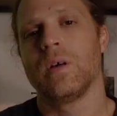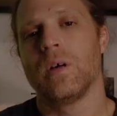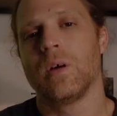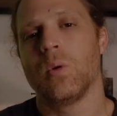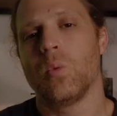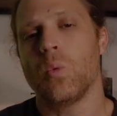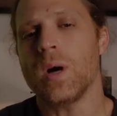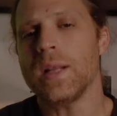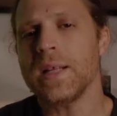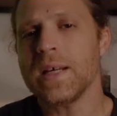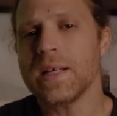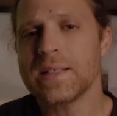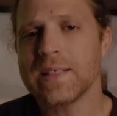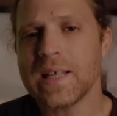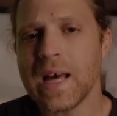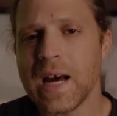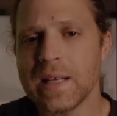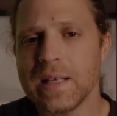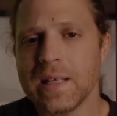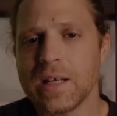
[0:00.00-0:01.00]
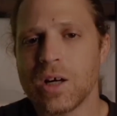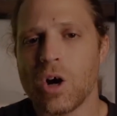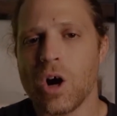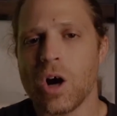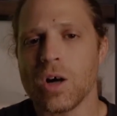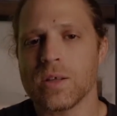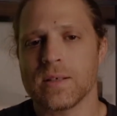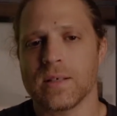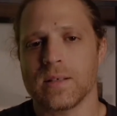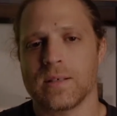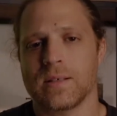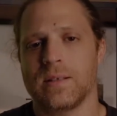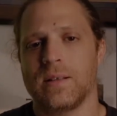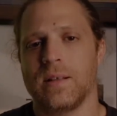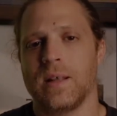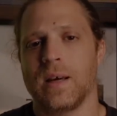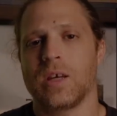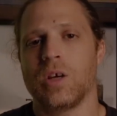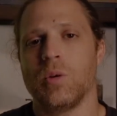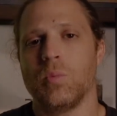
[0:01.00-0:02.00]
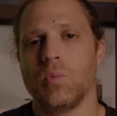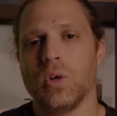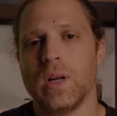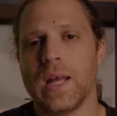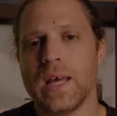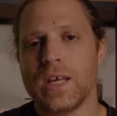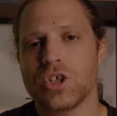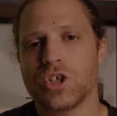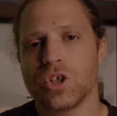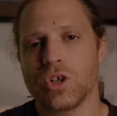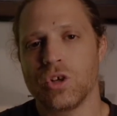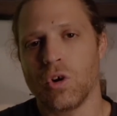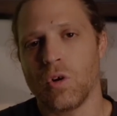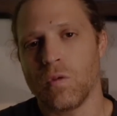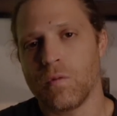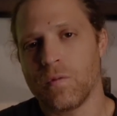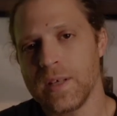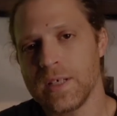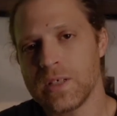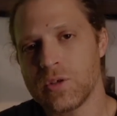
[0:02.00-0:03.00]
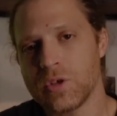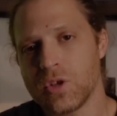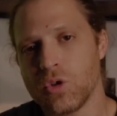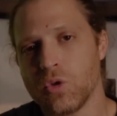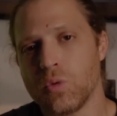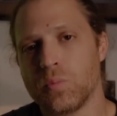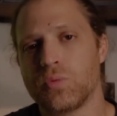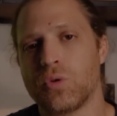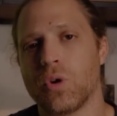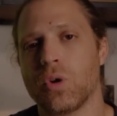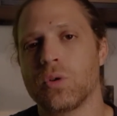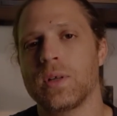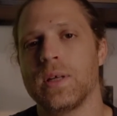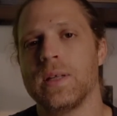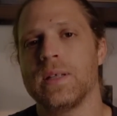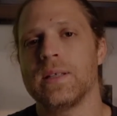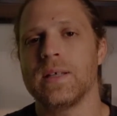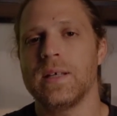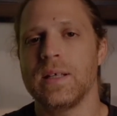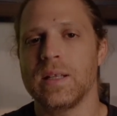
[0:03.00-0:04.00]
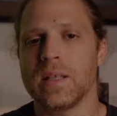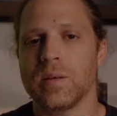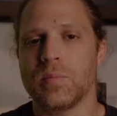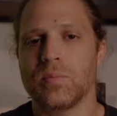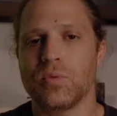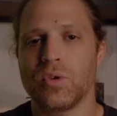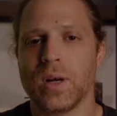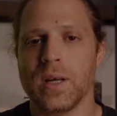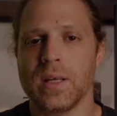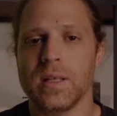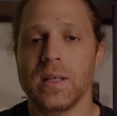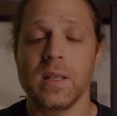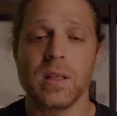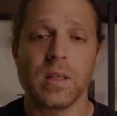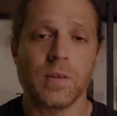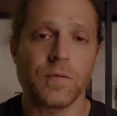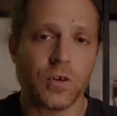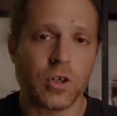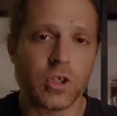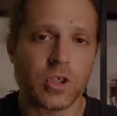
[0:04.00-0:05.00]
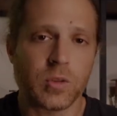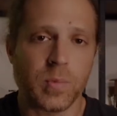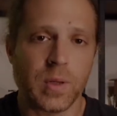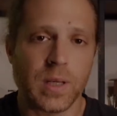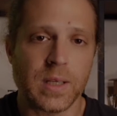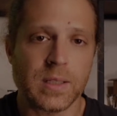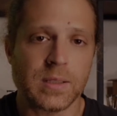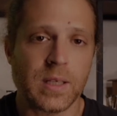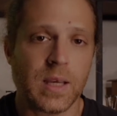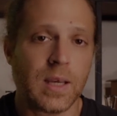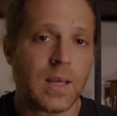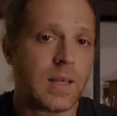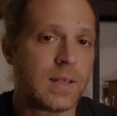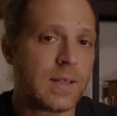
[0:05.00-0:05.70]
What exactly causes the accumulation of these two proteins in the brain in the first place?